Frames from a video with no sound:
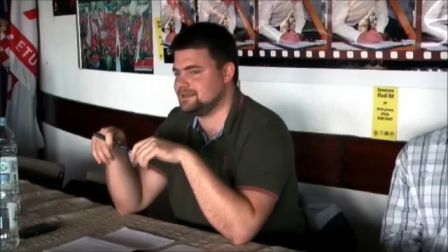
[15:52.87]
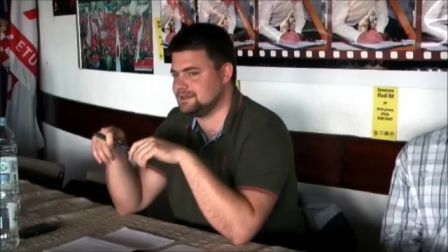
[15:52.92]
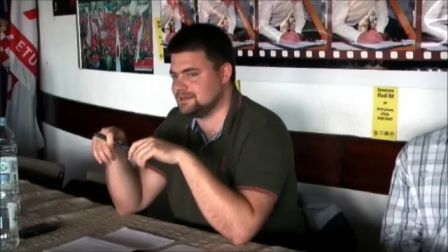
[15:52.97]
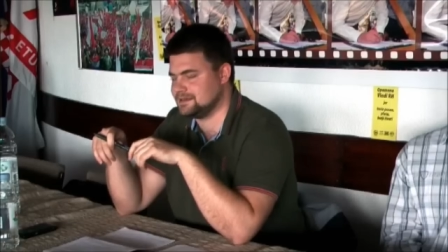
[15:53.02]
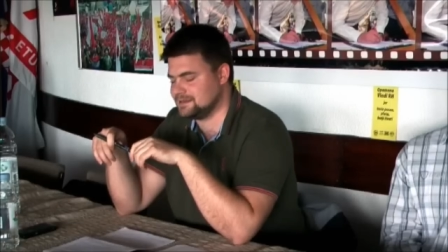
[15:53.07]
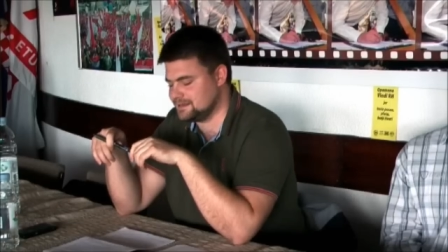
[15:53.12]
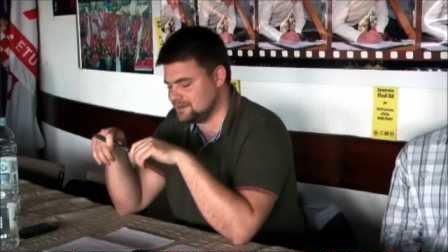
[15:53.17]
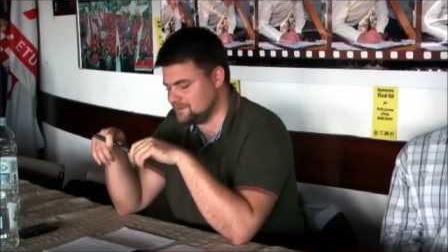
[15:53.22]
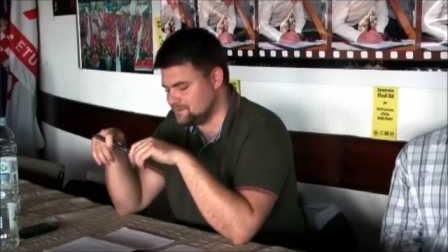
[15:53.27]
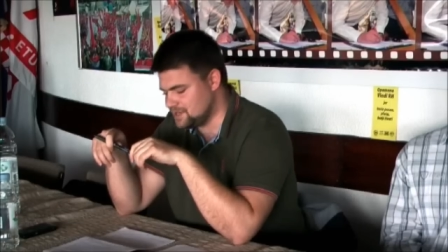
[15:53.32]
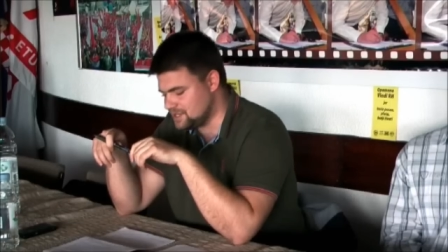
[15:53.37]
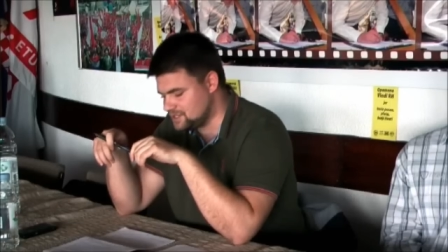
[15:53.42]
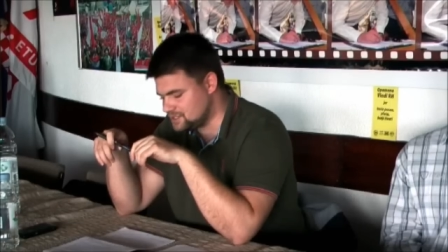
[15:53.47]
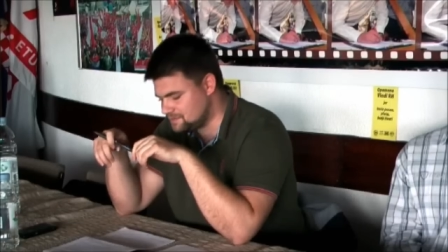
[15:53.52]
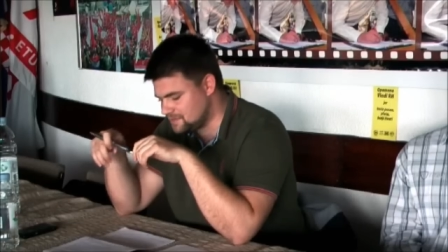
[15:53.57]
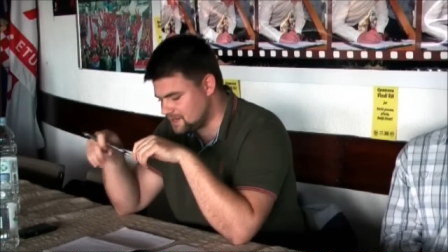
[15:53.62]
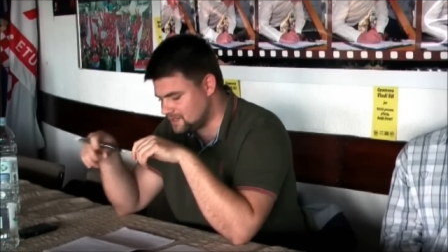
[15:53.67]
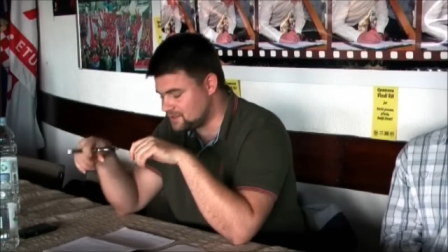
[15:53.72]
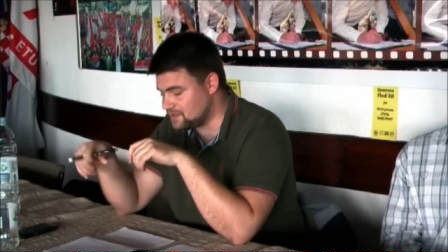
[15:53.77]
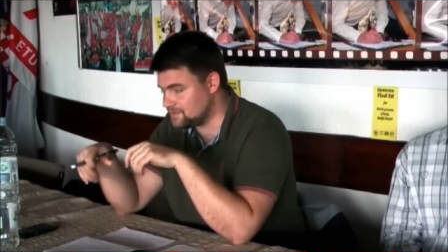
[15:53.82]
the
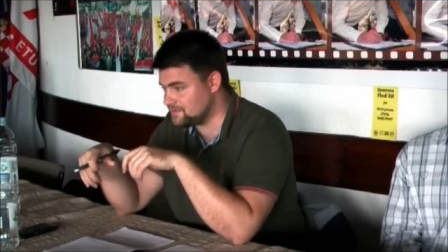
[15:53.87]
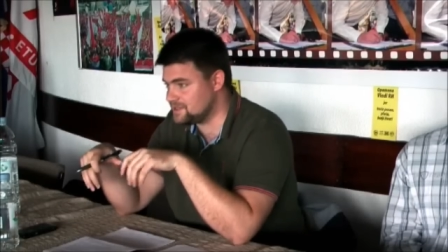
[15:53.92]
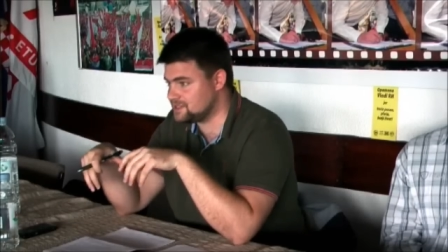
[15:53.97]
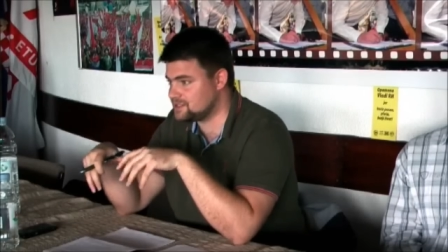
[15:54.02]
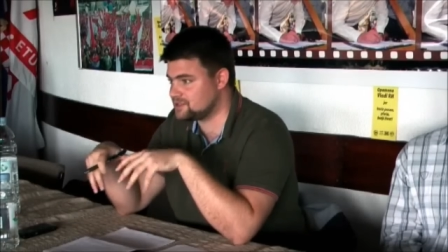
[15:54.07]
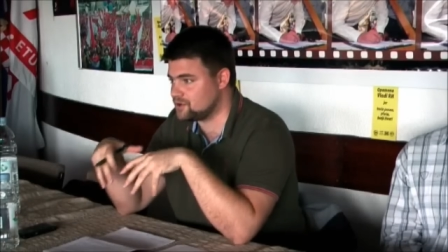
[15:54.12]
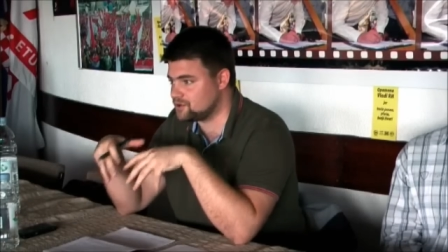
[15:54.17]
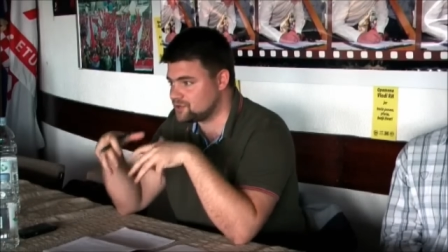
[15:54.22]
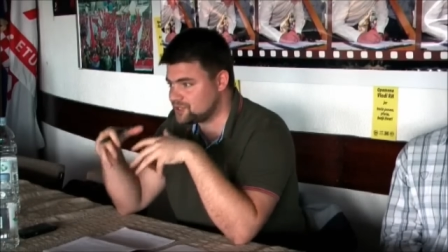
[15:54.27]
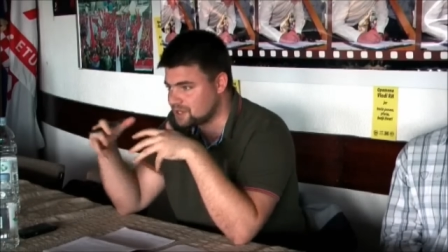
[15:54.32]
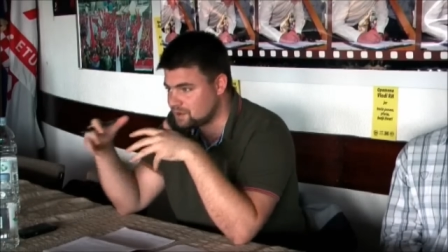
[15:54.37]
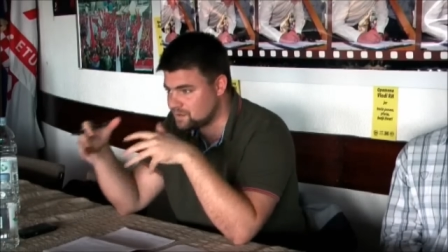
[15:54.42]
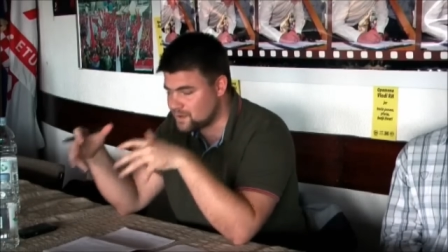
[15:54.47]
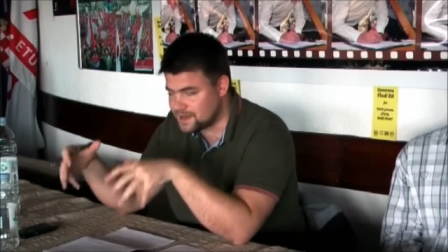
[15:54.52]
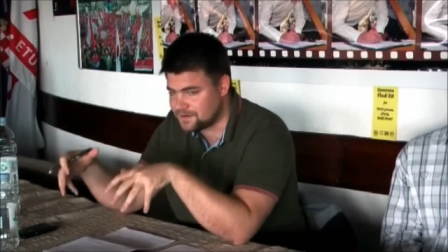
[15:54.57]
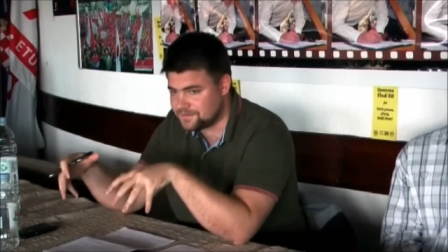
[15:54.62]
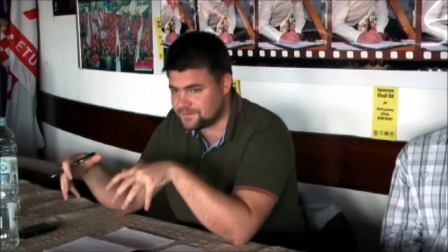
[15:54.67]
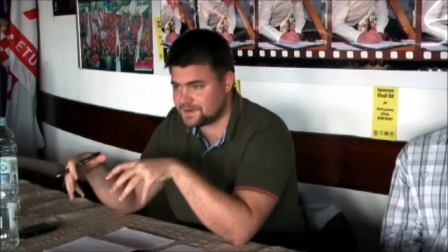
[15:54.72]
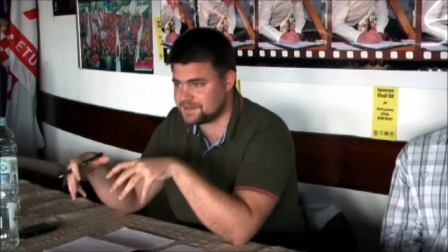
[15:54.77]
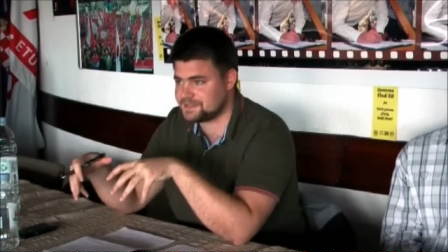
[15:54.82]
diminishment of the social
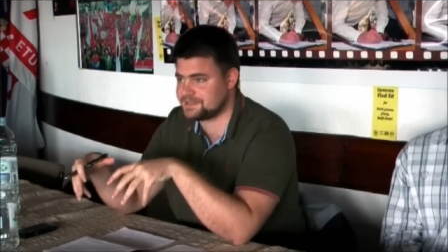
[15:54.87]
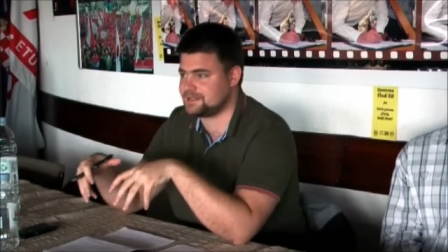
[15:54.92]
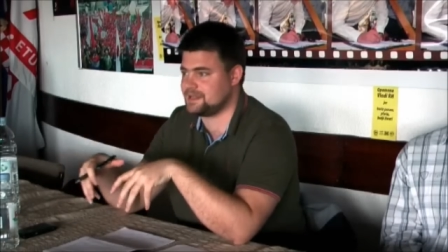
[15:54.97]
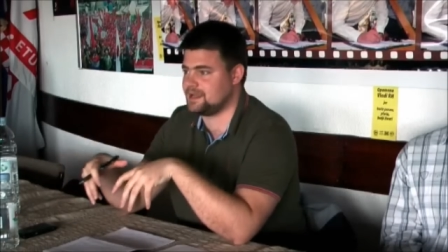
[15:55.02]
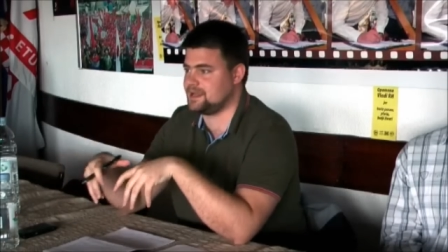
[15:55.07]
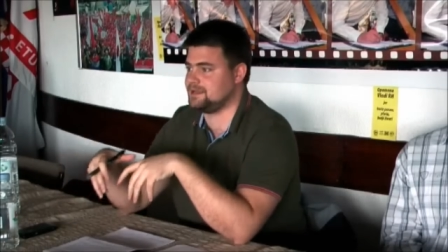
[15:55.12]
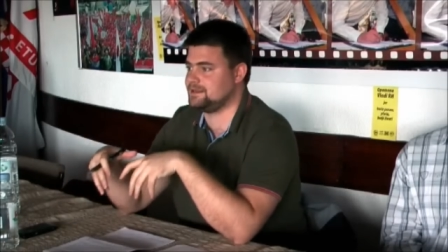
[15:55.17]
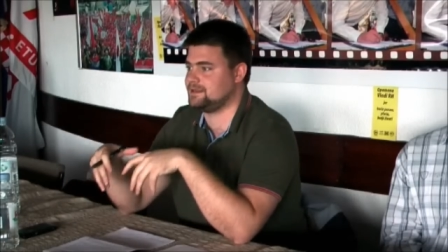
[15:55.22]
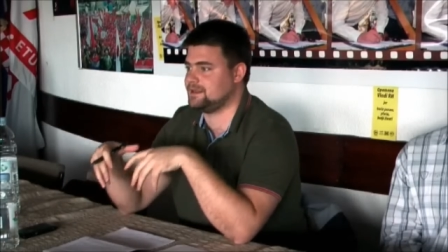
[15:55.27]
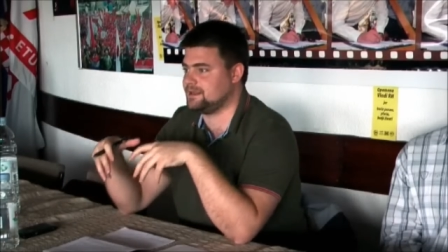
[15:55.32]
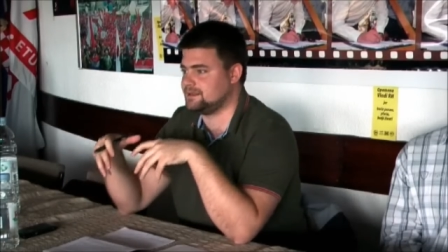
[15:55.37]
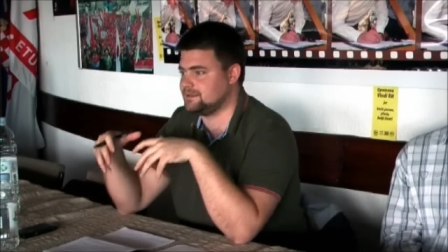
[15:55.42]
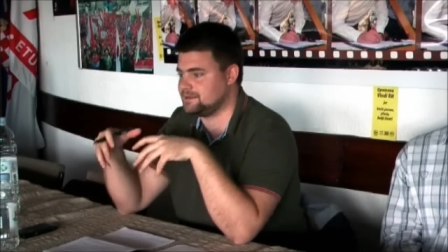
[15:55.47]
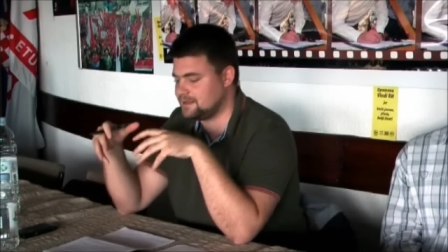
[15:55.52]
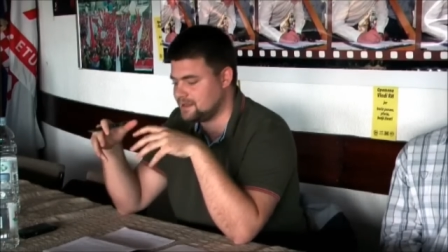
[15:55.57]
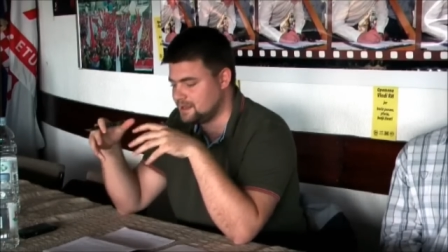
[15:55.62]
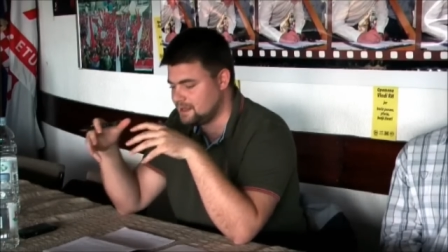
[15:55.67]
welfare state and